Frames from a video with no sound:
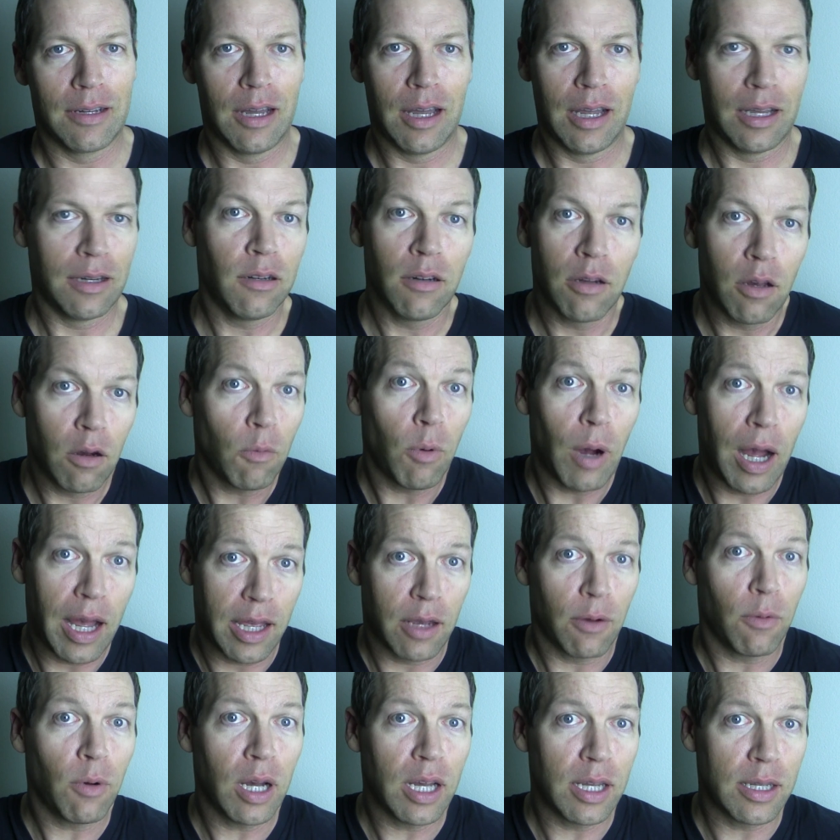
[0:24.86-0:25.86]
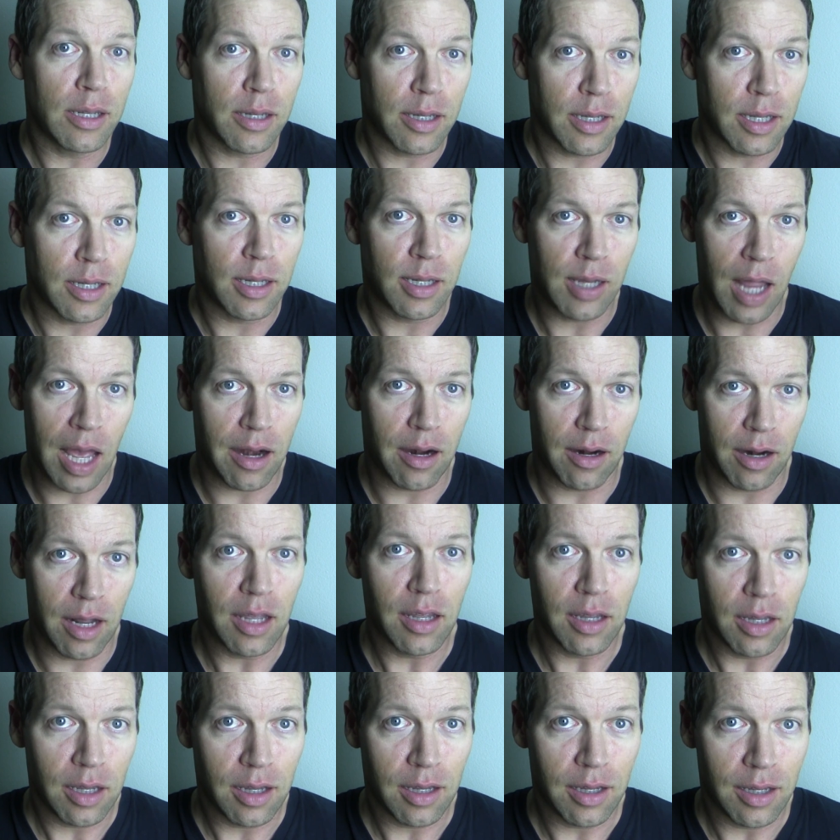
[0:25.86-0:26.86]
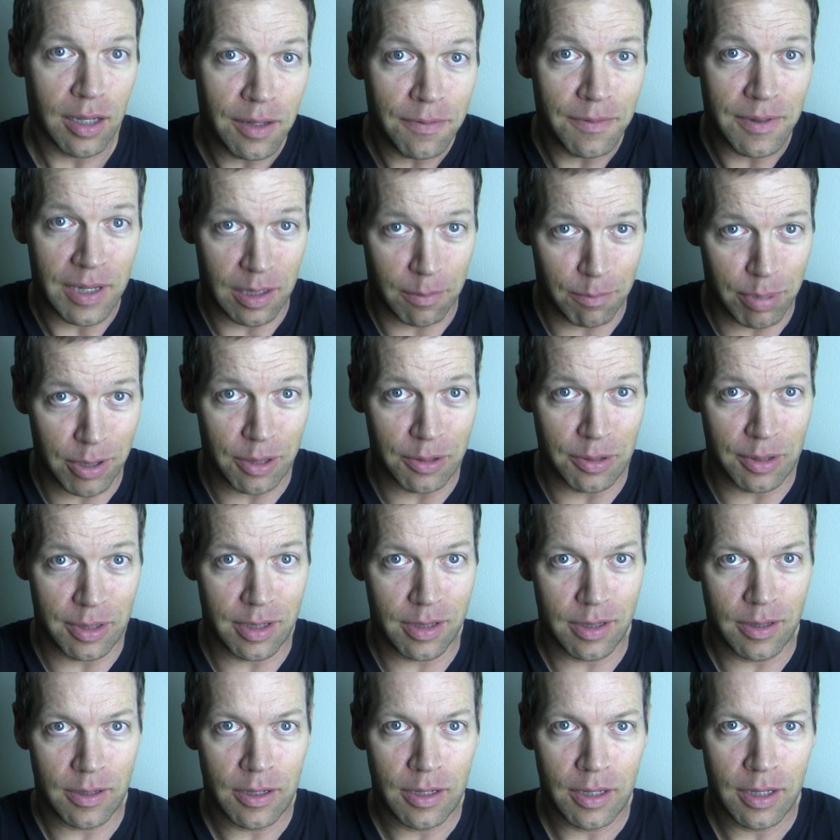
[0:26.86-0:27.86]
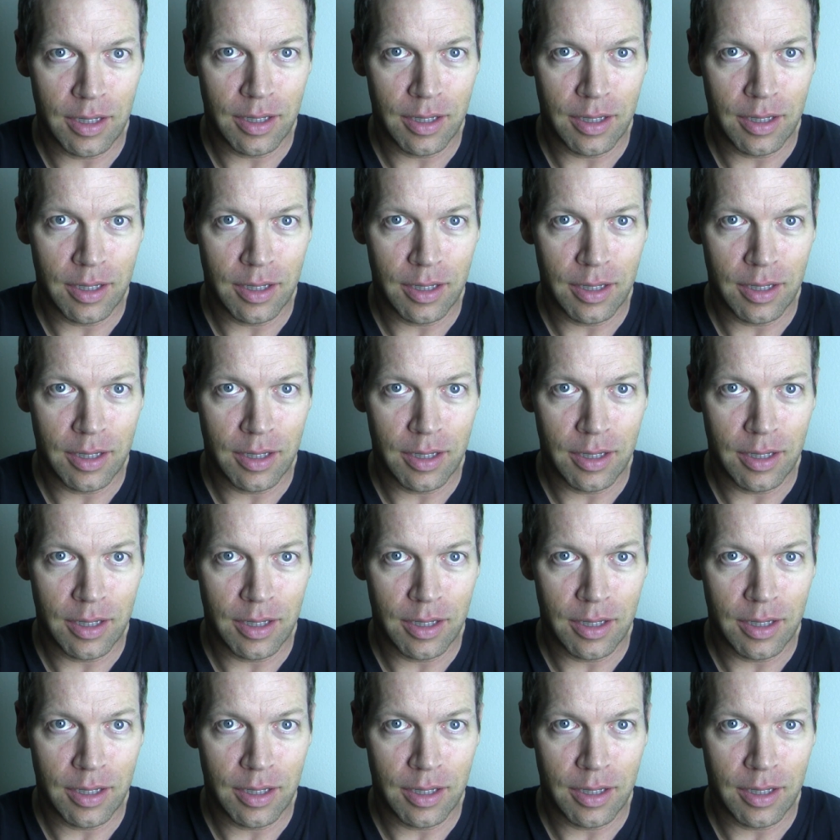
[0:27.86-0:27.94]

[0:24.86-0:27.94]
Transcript: I don't know why it was the Saturday Evening Post,